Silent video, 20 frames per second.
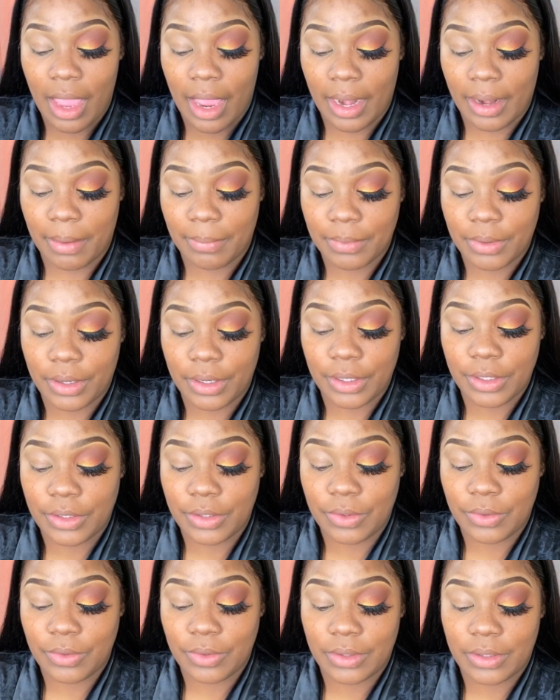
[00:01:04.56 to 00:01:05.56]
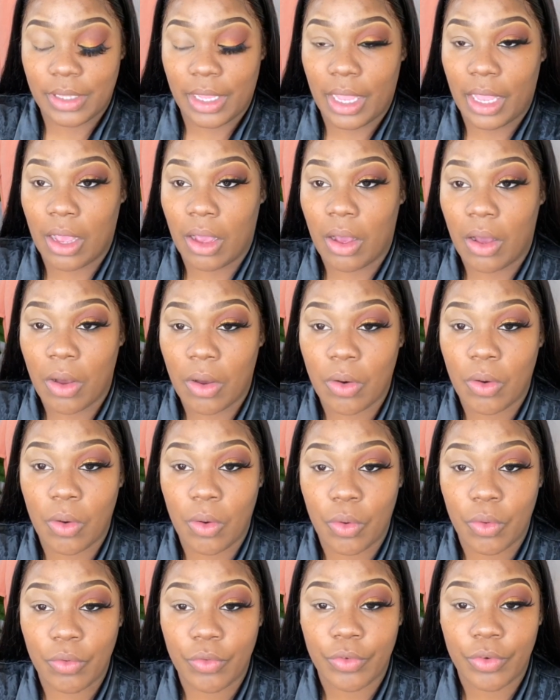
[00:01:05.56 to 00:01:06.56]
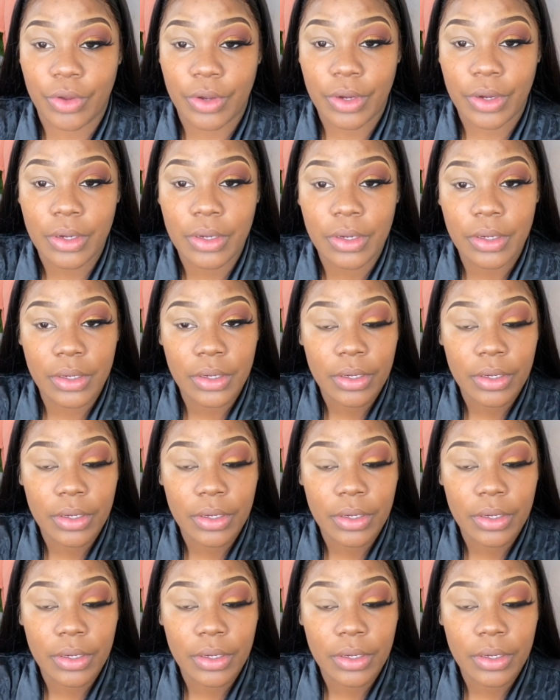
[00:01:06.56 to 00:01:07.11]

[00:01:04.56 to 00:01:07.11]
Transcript: And I'm going to use that all over